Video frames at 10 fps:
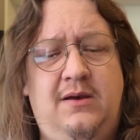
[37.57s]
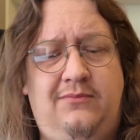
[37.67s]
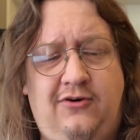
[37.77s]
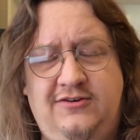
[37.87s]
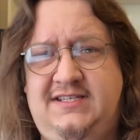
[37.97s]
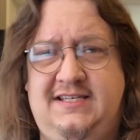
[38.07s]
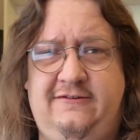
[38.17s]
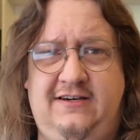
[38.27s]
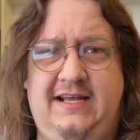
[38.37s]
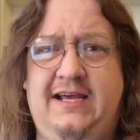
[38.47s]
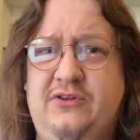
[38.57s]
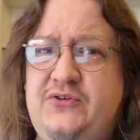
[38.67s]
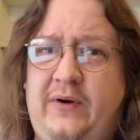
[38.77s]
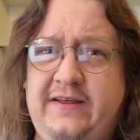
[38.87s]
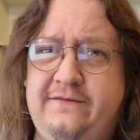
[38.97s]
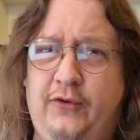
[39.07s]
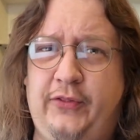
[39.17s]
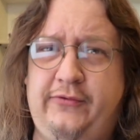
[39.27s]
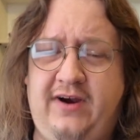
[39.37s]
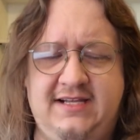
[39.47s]
processor in here with 24
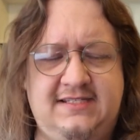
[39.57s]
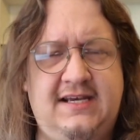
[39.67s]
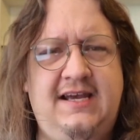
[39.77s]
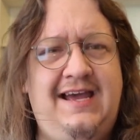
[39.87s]
threads